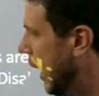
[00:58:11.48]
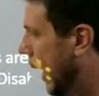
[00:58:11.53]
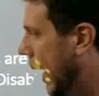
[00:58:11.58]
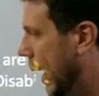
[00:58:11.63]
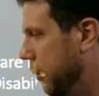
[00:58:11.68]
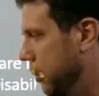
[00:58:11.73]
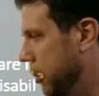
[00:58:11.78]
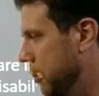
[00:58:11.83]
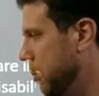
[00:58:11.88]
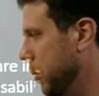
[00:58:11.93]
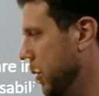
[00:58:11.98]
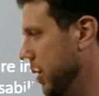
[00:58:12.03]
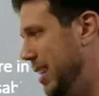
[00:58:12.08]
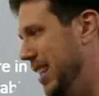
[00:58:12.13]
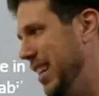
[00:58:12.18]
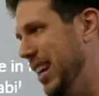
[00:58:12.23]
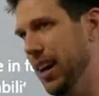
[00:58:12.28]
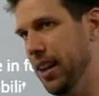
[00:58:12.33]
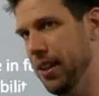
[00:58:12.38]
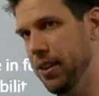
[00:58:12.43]
I would put
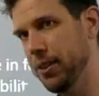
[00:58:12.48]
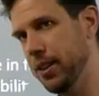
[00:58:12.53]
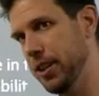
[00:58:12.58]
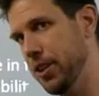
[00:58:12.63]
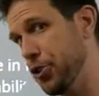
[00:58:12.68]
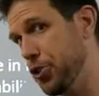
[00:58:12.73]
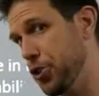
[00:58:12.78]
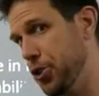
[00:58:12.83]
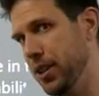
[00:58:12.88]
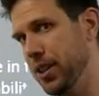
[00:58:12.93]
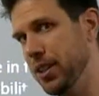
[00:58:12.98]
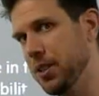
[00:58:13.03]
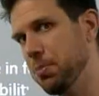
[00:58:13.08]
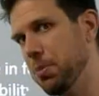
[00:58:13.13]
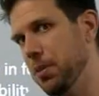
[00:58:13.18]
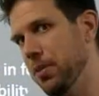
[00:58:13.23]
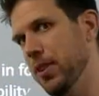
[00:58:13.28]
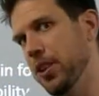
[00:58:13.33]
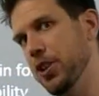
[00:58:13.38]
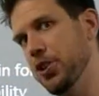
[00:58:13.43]
the other insurance
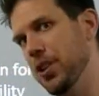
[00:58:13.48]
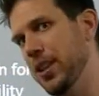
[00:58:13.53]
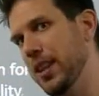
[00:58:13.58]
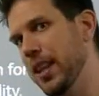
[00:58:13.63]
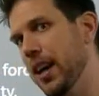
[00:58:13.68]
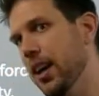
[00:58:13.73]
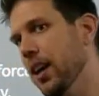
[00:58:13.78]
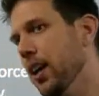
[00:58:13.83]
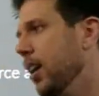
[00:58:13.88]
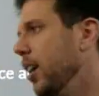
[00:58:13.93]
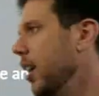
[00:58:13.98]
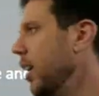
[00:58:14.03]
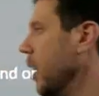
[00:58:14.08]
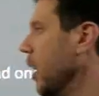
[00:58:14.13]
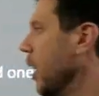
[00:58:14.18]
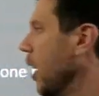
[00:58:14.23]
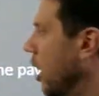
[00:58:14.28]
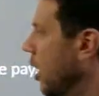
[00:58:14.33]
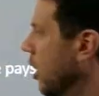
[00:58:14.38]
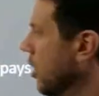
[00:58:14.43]
provision there,
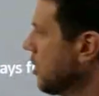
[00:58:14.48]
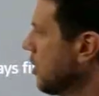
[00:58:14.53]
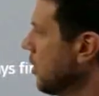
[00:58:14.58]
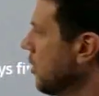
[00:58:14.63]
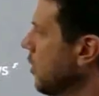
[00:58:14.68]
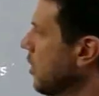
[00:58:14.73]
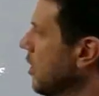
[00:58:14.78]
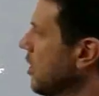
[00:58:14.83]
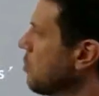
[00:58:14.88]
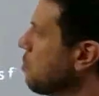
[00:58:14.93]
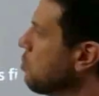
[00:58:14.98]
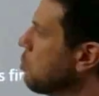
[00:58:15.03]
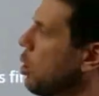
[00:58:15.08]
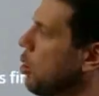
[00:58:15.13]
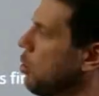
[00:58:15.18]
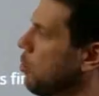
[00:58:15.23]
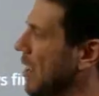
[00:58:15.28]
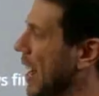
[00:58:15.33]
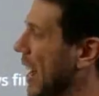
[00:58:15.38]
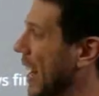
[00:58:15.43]
also known as pro
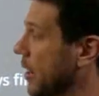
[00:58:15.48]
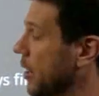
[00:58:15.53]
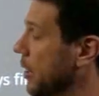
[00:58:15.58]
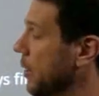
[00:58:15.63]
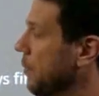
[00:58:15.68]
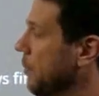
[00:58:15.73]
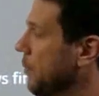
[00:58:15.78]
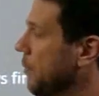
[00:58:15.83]
rata.